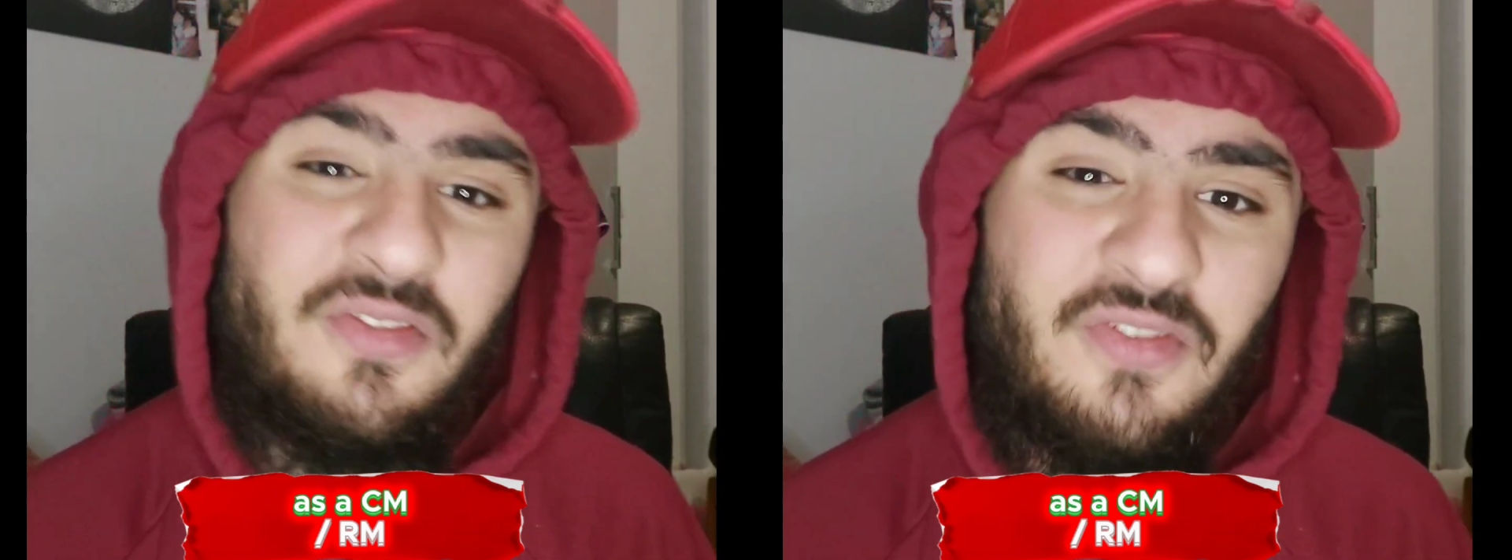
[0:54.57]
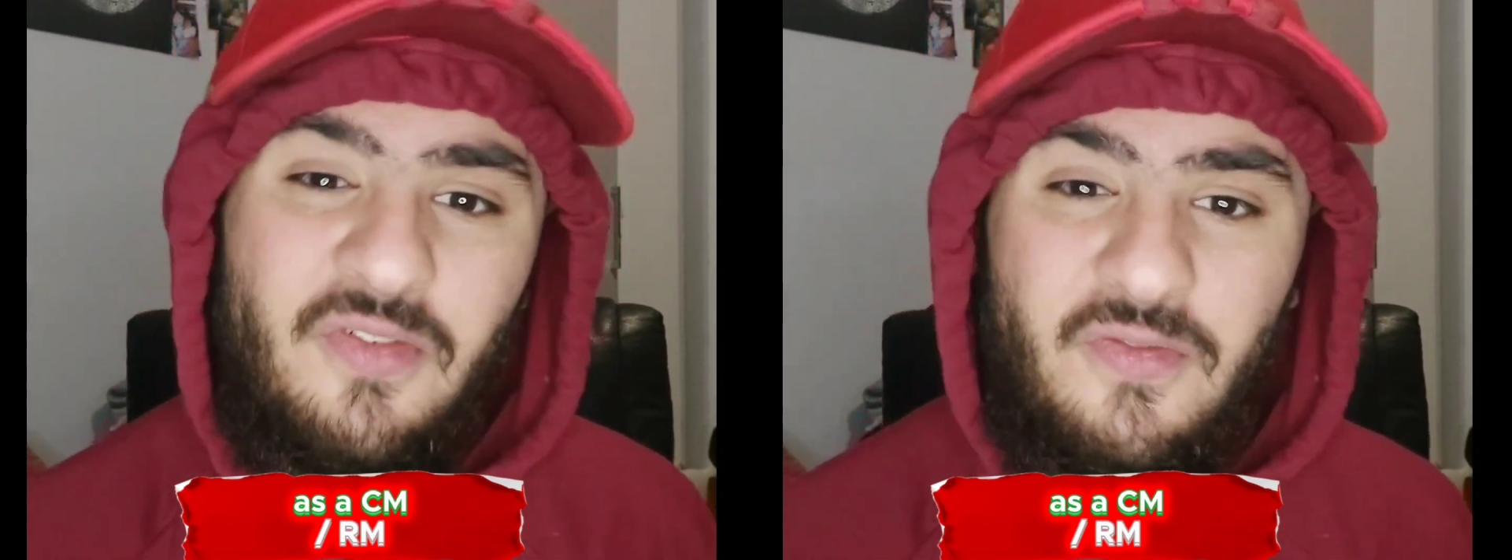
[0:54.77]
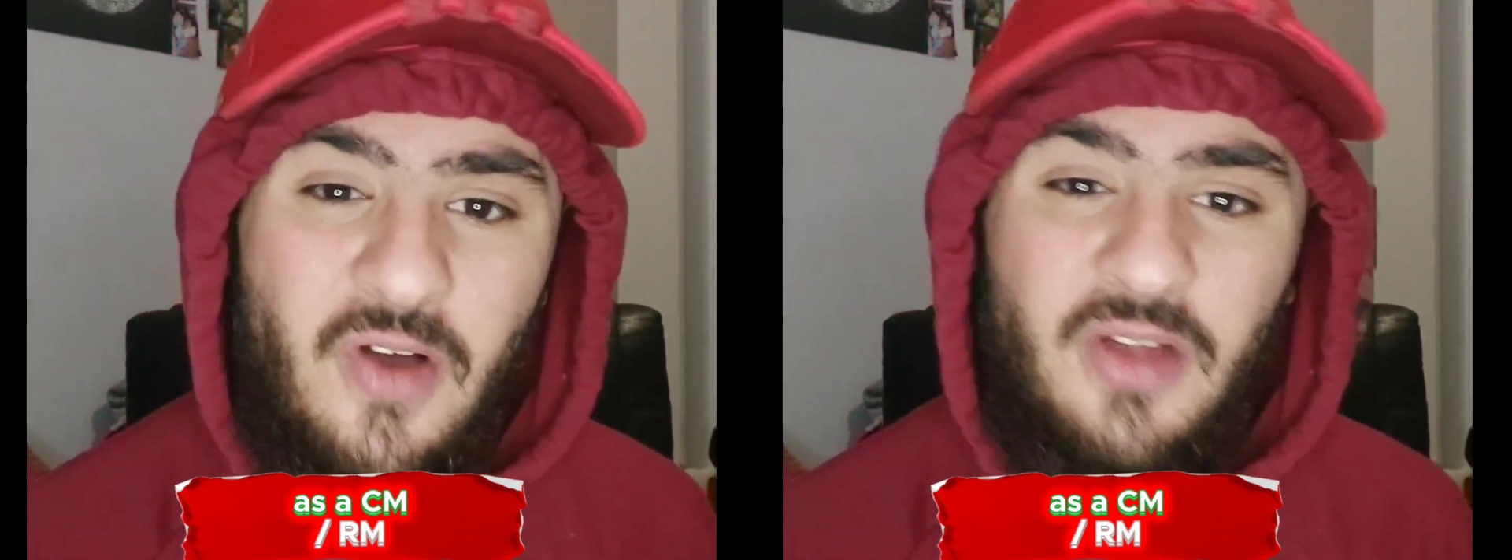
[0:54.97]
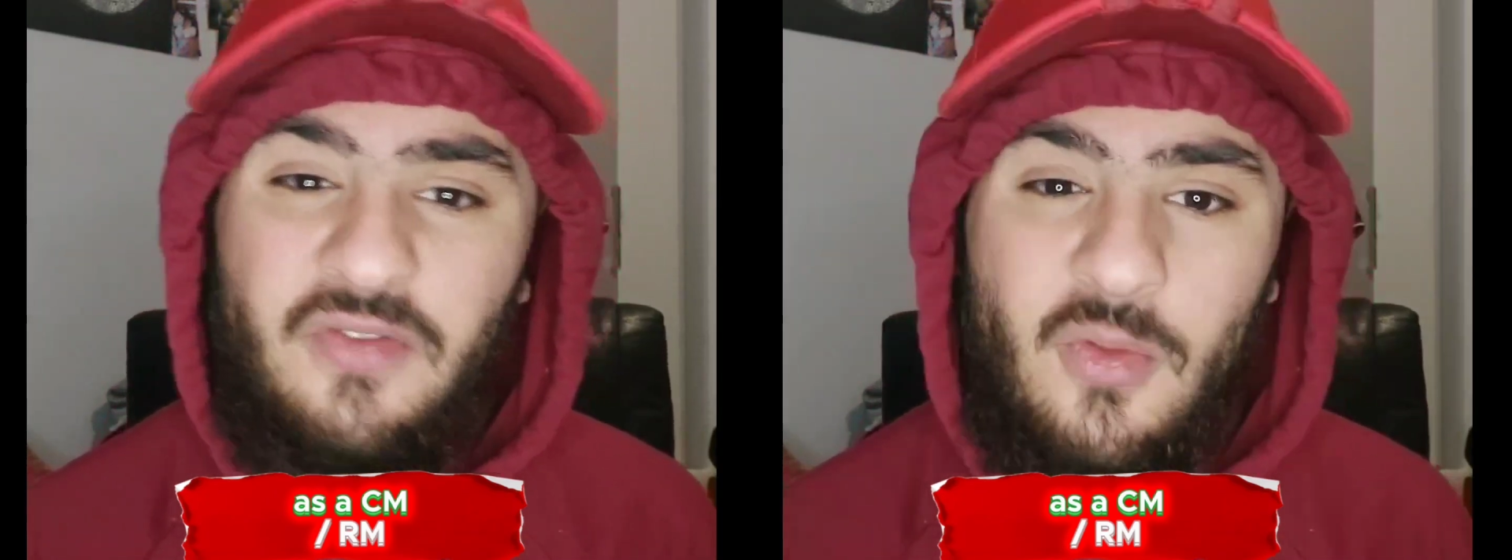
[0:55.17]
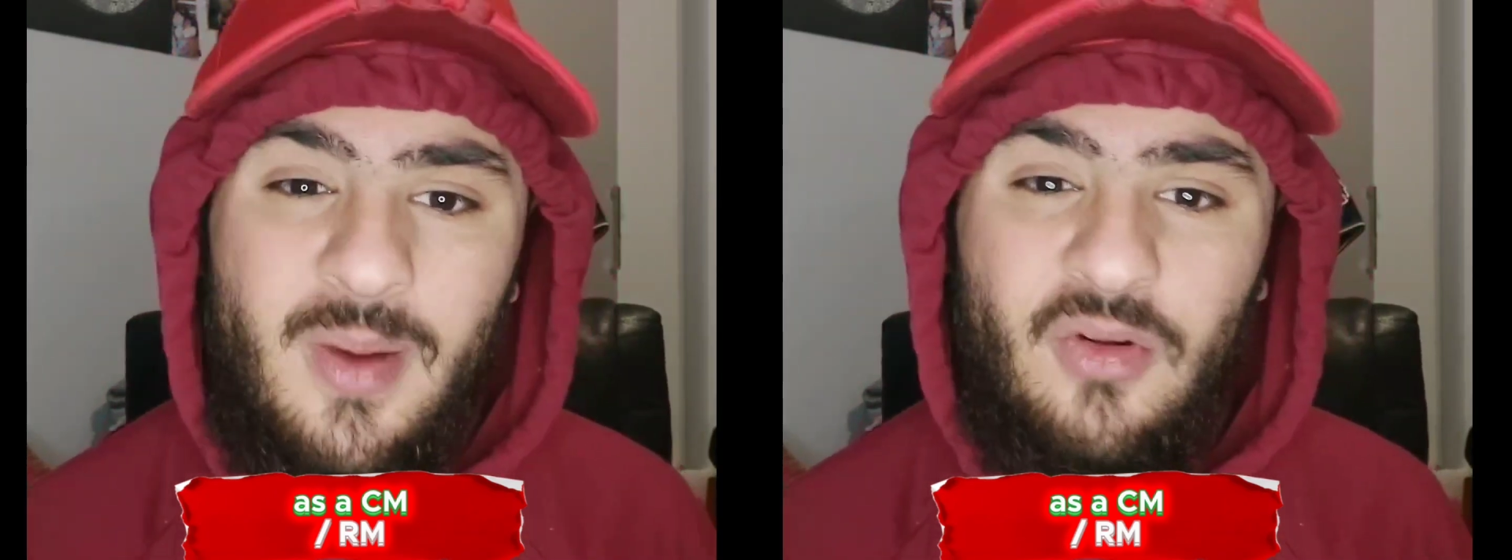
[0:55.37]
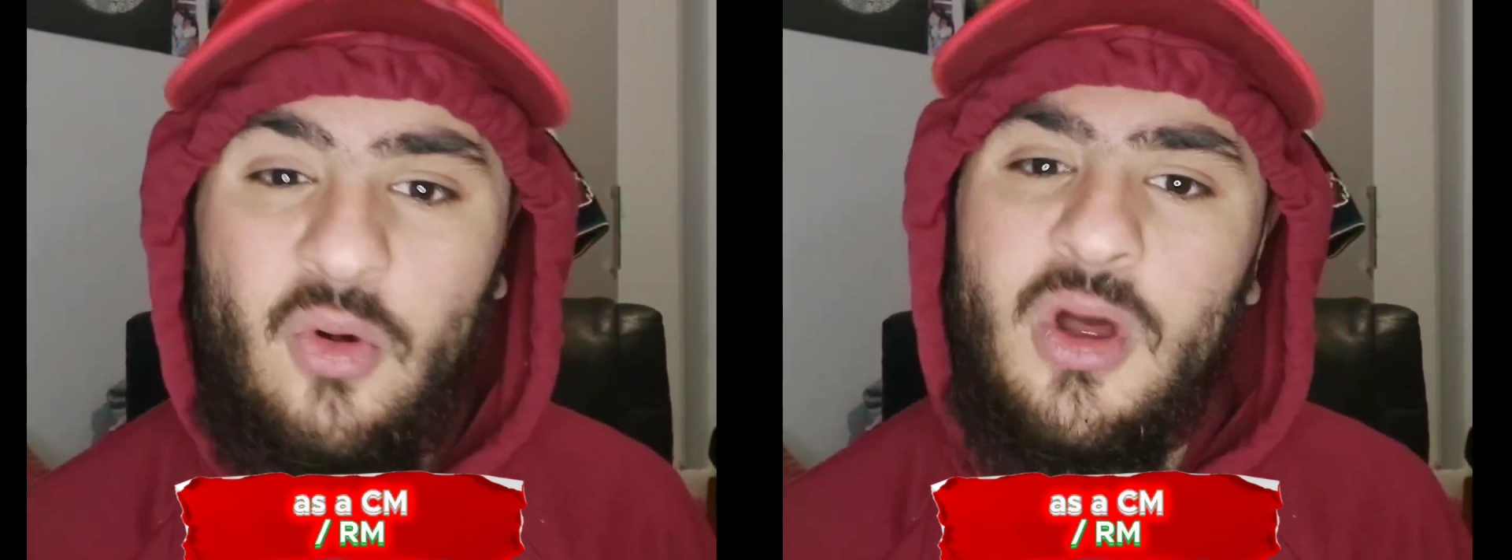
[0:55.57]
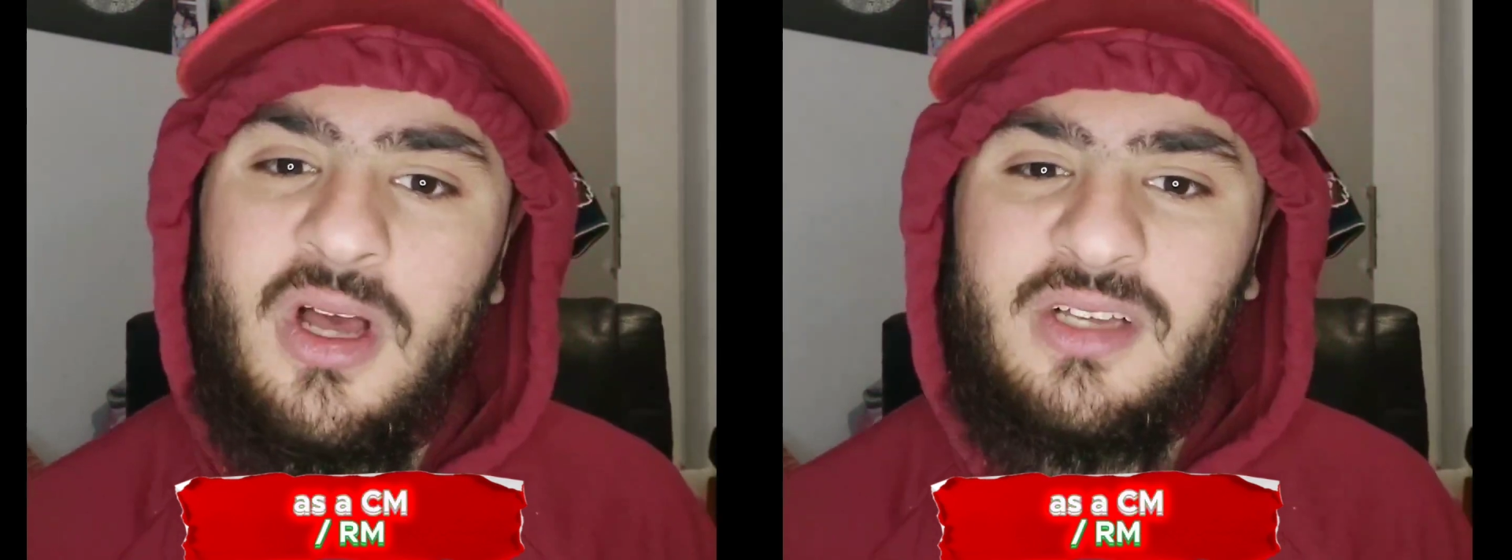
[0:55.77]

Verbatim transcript: a third fullback role,